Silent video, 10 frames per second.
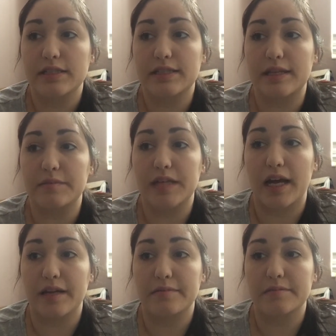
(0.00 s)

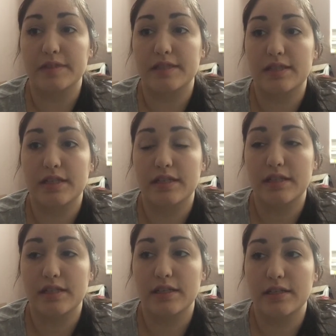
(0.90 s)
sometimes
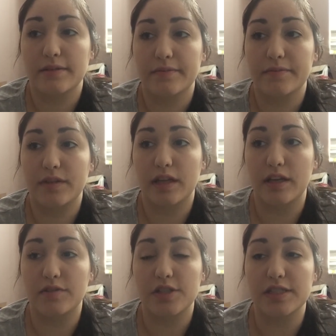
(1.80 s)

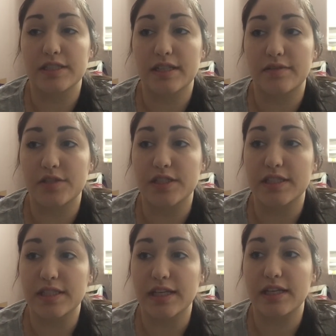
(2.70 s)
if she's
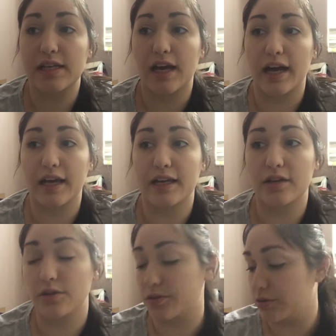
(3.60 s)
sick, I
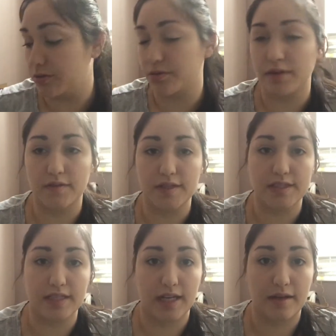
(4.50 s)
go through 3 of
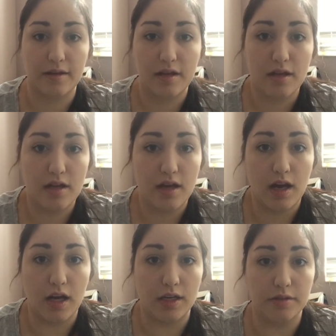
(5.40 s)
these a day.
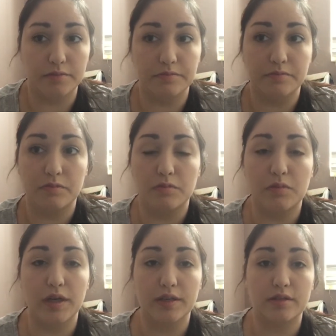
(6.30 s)

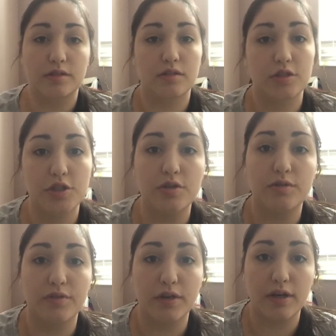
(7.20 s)
2
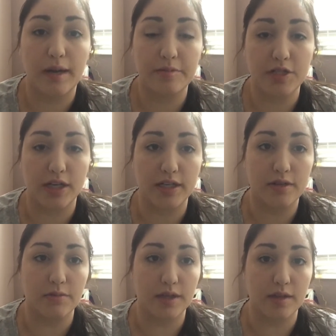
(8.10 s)
for
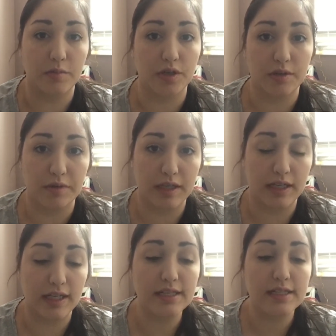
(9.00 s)
hypertonic, 1 in the morning, 1 at
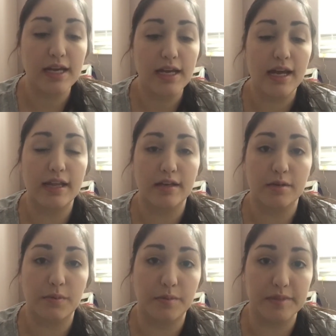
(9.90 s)
night, and then her
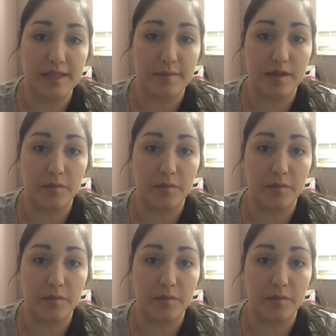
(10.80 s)
pulmozyme in